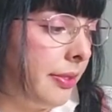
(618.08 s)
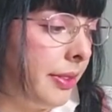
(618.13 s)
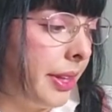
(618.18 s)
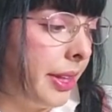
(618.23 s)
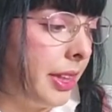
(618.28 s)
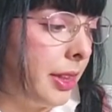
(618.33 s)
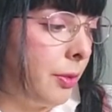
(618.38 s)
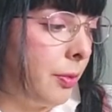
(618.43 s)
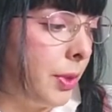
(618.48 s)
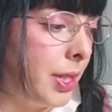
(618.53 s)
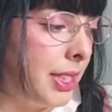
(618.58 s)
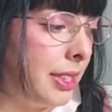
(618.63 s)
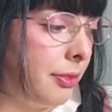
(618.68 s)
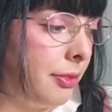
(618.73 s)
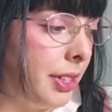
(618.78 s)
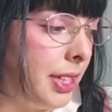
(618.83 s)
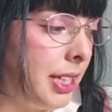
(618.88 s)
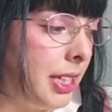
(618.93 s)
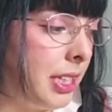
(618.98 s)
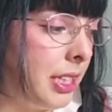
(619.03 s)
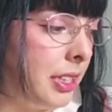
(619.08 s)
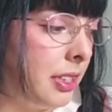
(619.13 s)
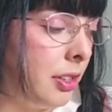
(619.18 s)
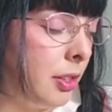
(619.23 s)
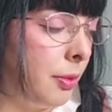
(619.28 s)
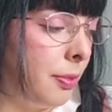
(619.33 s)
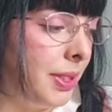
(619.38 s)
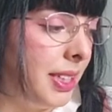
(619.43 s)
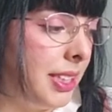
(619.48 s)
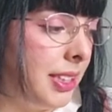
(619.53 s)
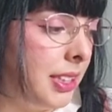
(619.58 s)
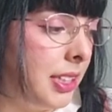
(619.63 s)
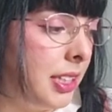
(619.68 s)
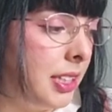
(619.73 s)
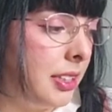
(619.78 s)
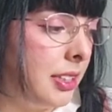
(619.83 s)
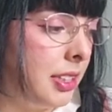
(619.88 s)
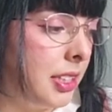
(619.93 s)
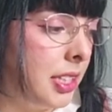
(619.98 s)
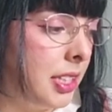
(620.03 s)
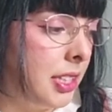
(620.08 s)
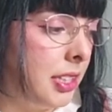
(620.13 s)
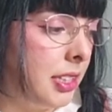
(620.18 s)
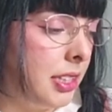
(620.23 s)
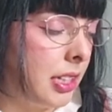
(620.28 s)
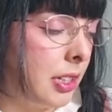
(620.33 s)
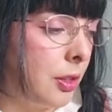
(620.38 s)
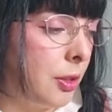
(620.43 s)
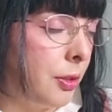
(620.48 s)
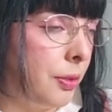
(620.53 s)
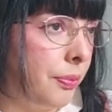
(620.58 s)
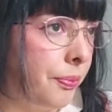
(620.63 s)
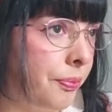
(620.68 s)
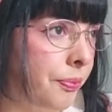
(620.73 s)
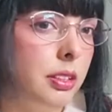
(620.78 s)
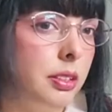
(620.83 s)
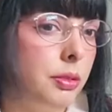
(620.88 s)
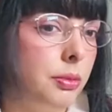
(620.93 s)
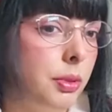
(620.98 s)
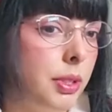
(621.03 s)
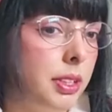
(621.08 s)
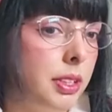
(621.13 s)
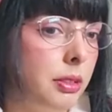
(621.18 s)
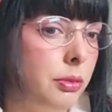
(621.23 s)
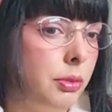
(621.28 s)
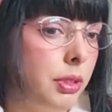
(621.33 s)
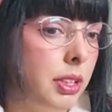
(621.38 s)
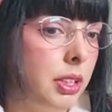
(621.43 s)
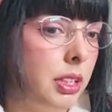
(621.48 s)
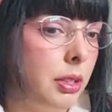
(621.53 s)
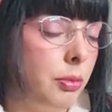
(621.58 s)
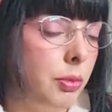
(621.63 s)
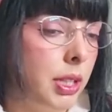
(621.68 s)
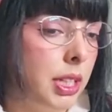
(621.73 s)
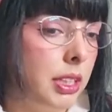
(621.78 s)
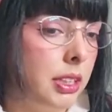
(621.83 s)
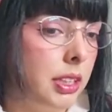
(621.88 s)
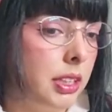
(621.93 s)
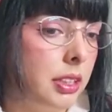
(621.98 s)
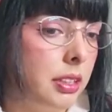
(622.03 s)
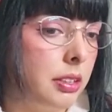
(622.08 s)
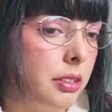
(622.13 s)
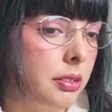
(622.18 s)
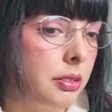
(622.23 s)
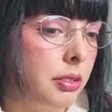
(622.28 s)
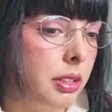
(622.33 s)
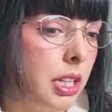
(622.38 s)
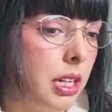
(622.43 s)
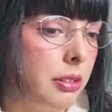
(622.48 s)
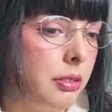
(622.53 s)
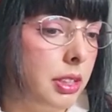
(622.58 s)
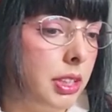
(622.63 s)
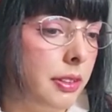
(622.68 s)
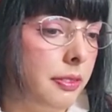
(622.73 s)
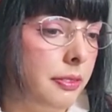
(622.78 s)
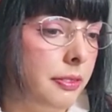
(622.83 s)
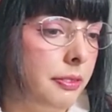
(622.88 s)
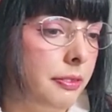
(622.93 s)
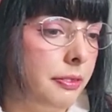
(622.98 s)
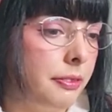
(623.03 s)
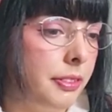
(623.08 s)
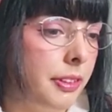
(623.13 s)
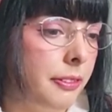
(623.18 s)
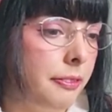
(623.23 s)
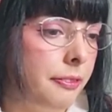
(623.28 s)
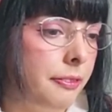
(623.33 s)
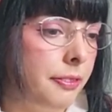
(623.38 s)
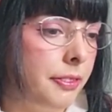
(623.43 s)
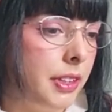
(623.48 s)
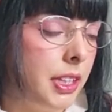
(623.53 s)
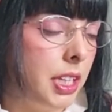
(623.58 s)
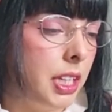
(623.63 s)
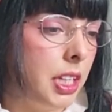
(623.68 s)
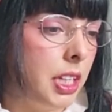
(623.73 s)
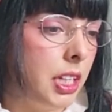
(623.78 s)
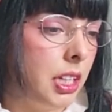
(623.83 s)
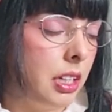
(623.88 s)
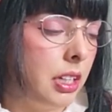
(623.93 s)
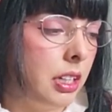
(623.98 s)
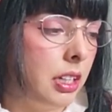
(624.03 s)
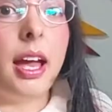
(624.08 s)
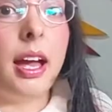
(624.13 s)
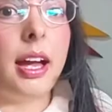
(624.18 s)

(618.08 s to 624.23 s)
that was released over 6 years ago. It's 2021, that's 2015.